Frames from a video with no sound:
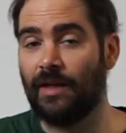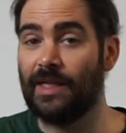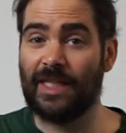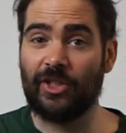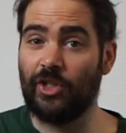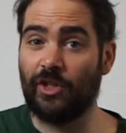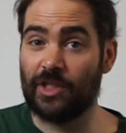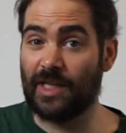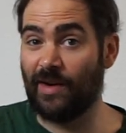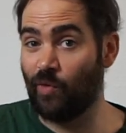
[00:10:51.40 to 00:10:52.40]
Essentially, you can
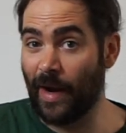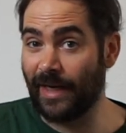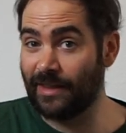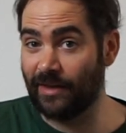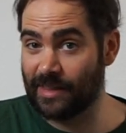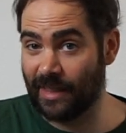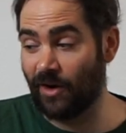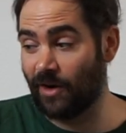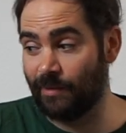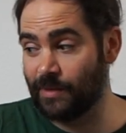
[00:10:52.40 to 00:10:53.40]
just kind of wait until the
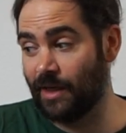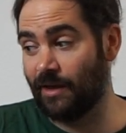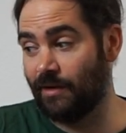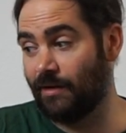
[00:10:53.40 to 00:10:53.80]
singer comes in.